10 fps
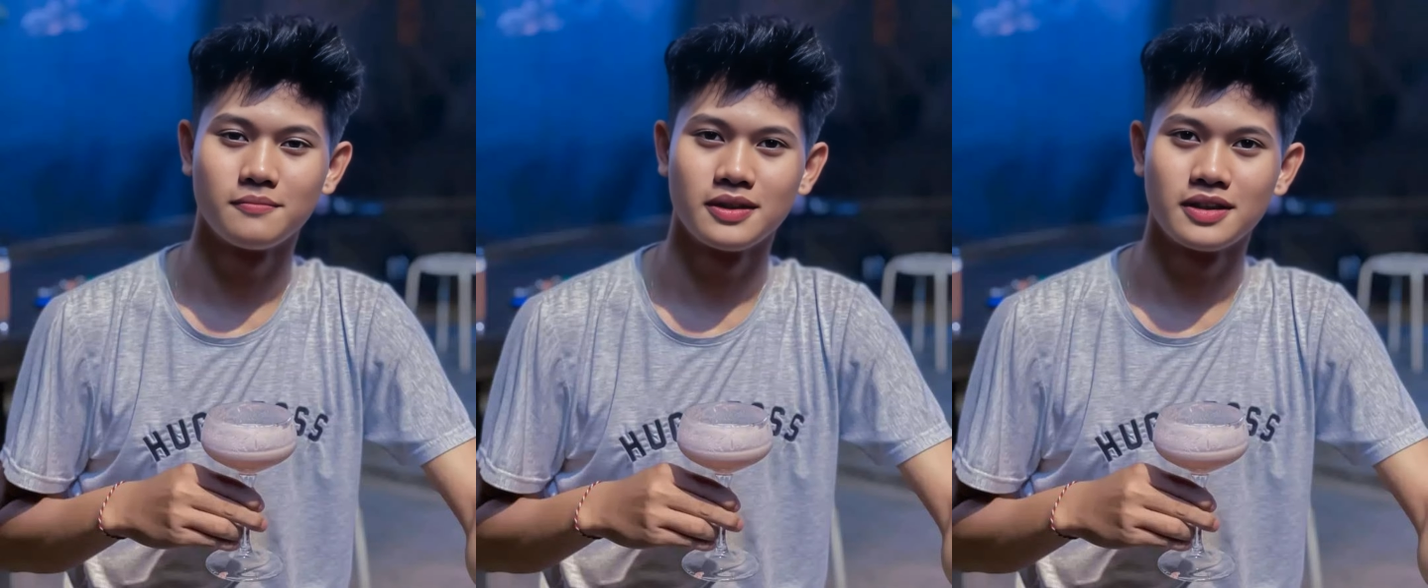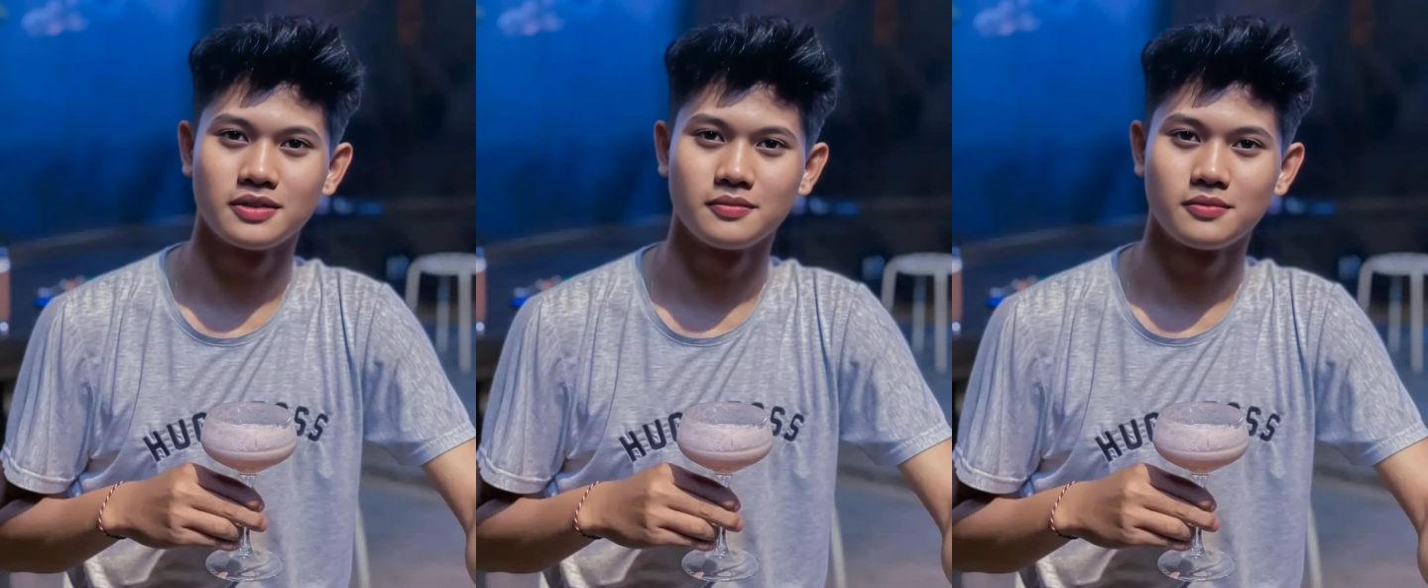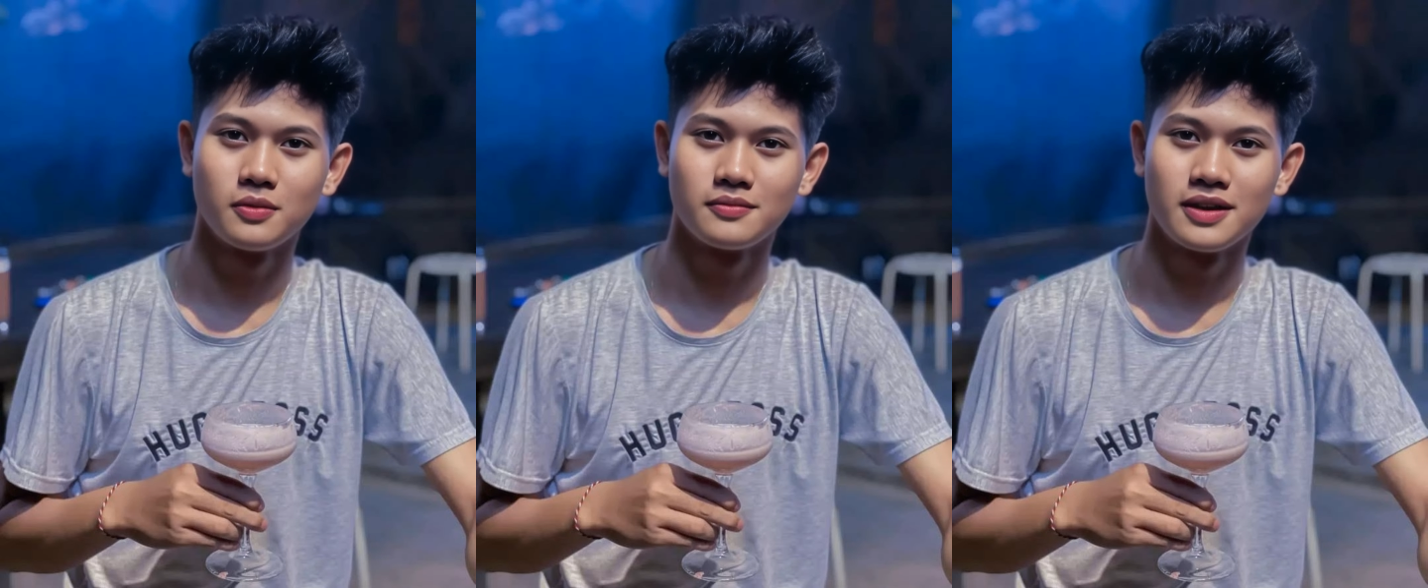each of
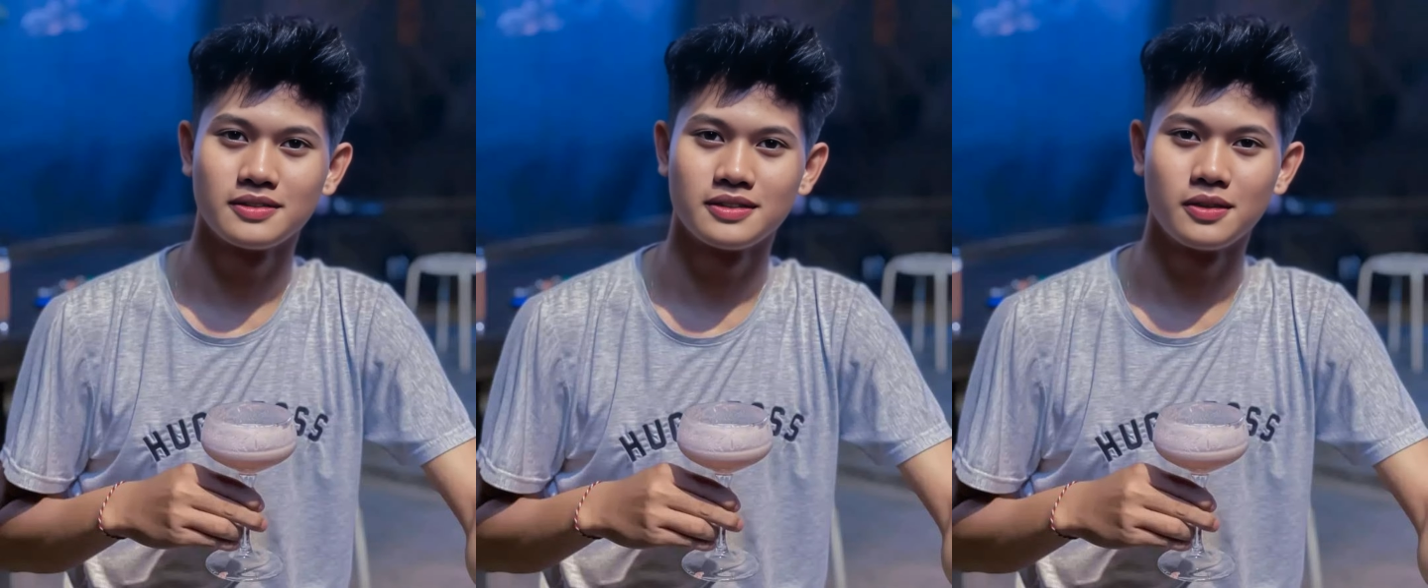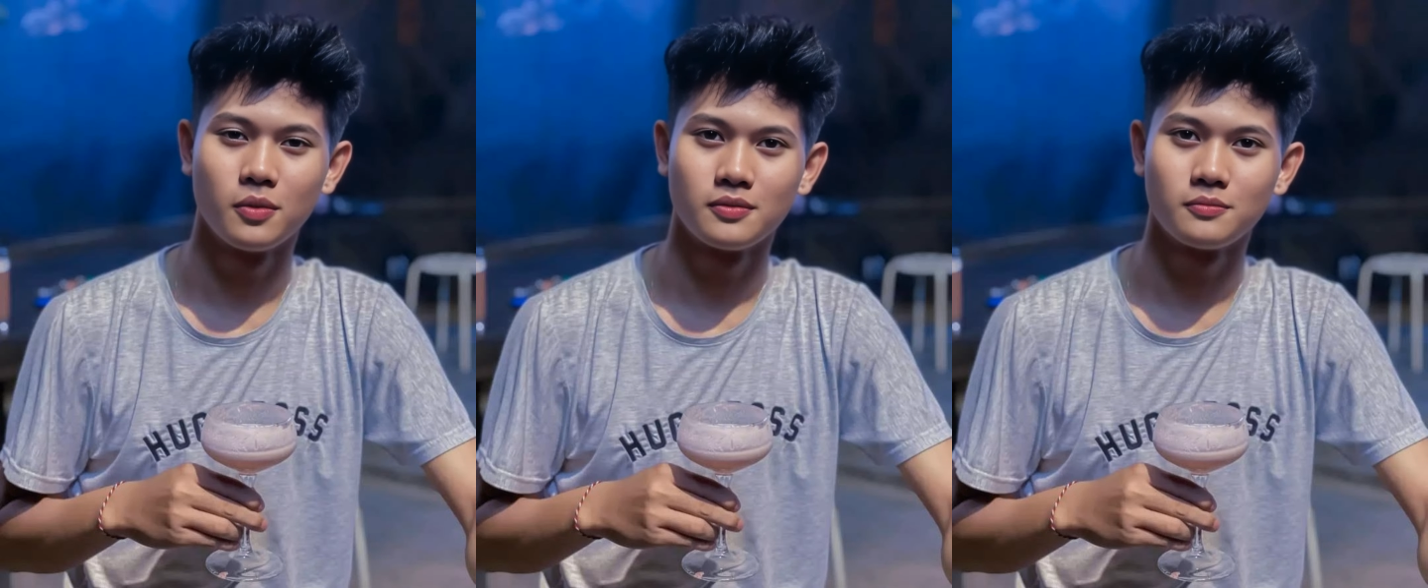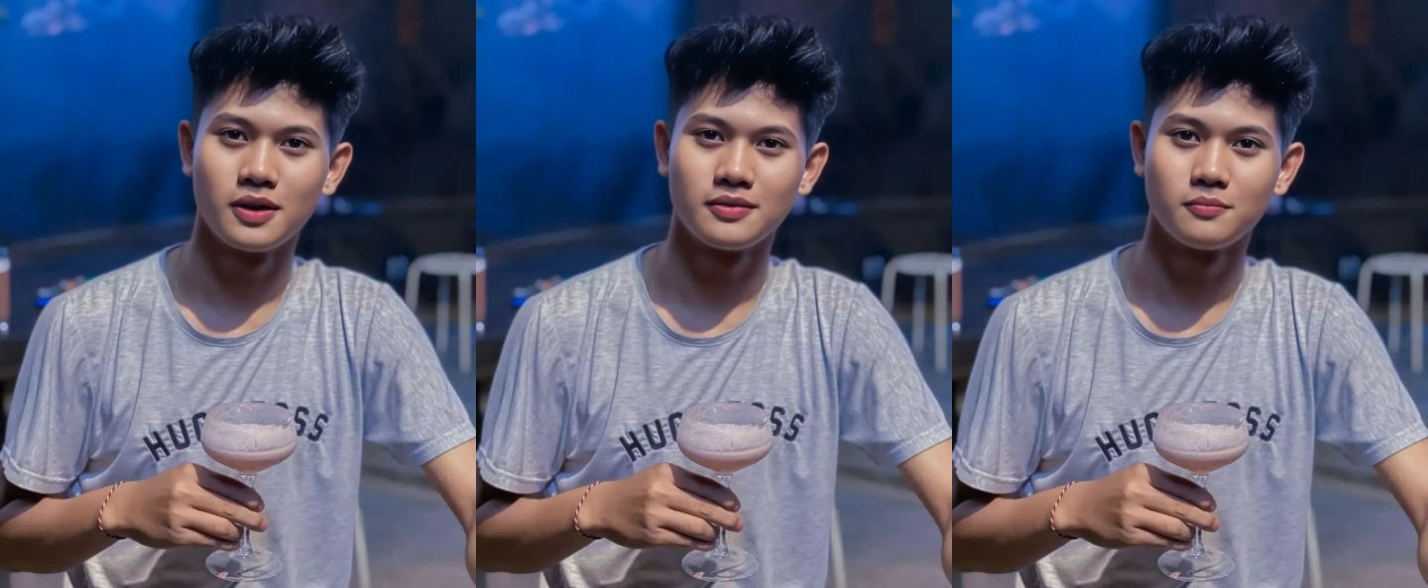whom has his own
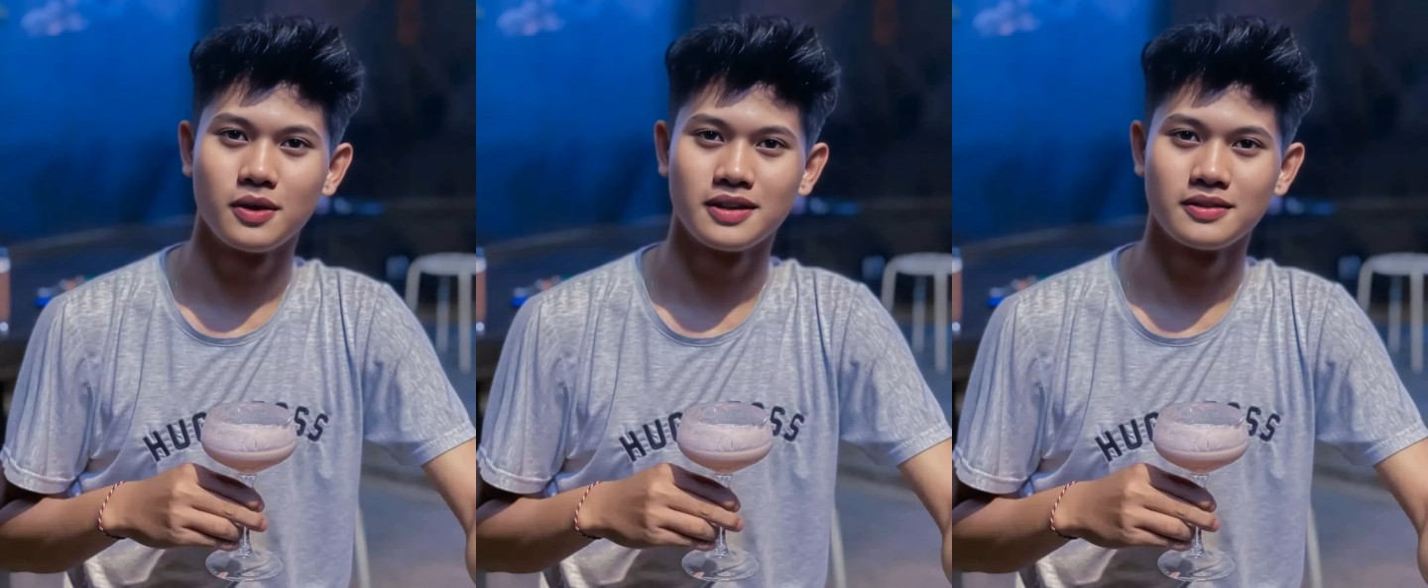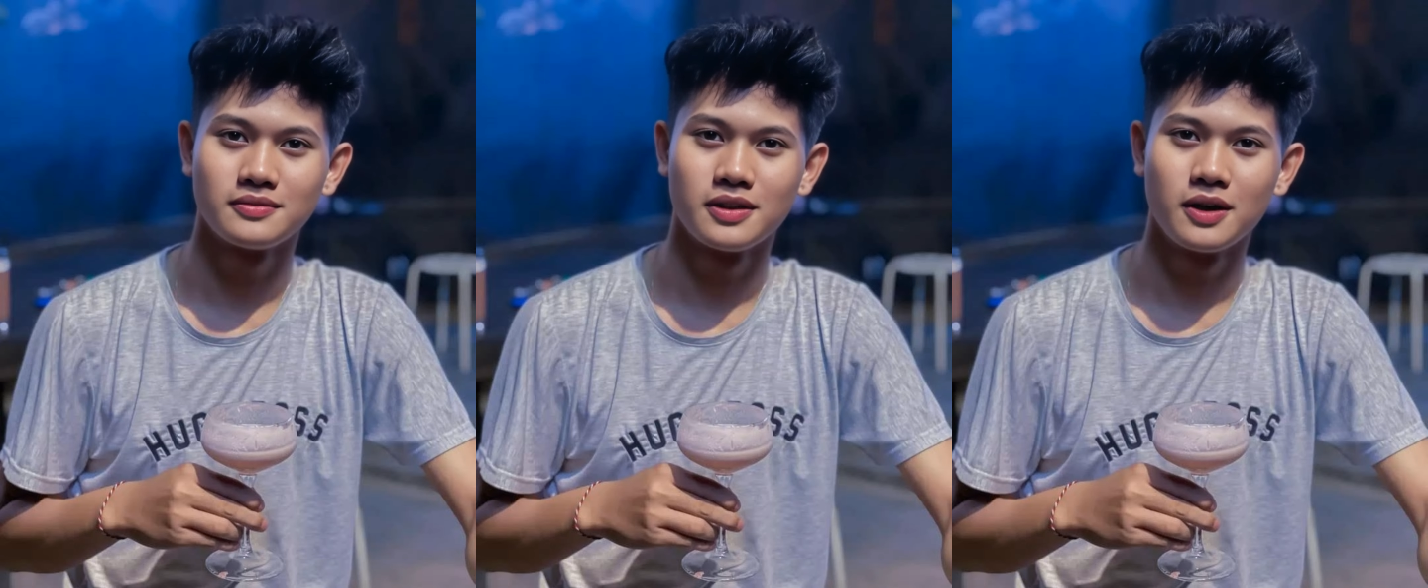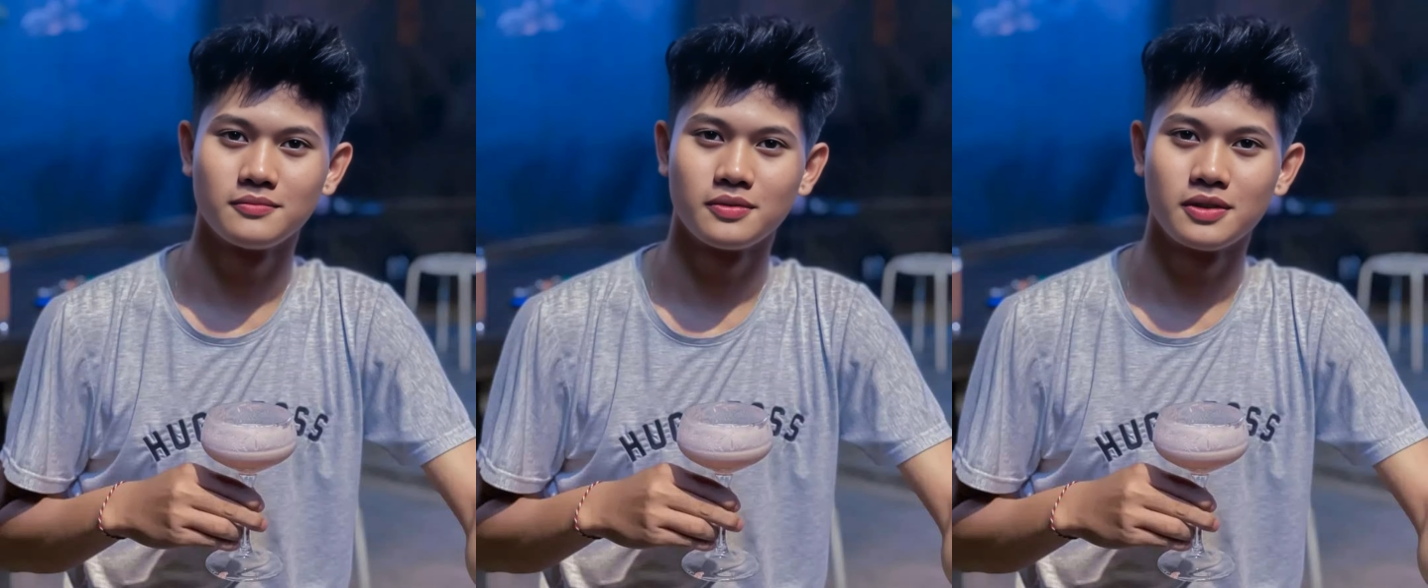great product to
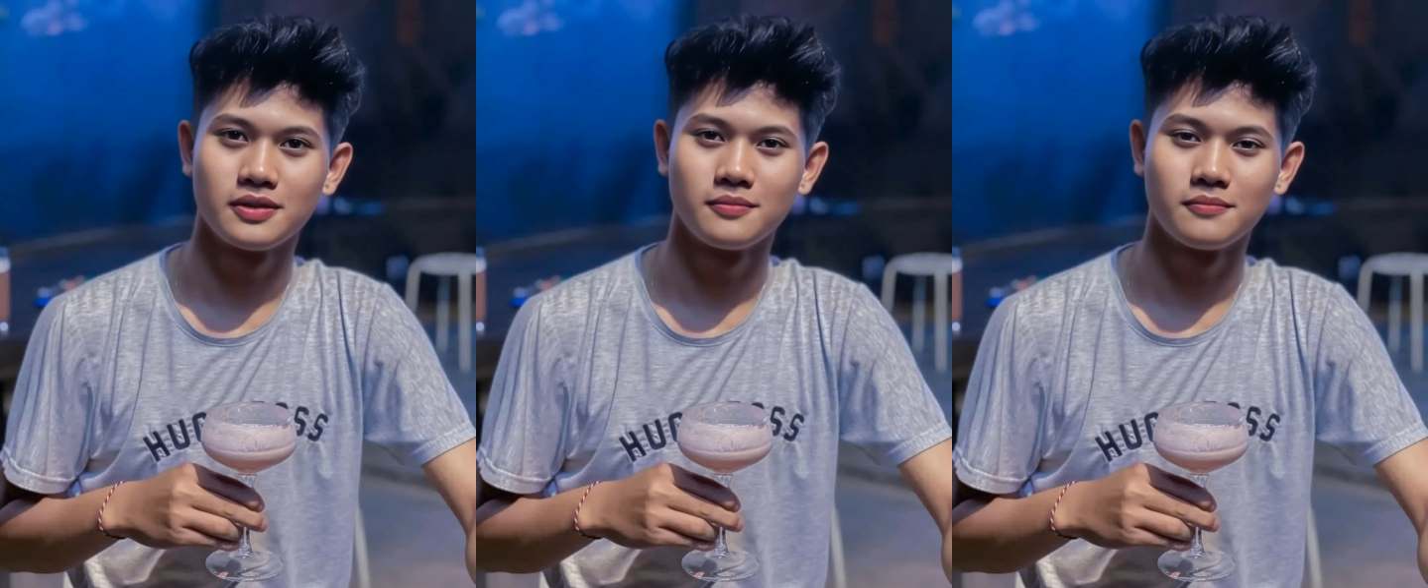offer.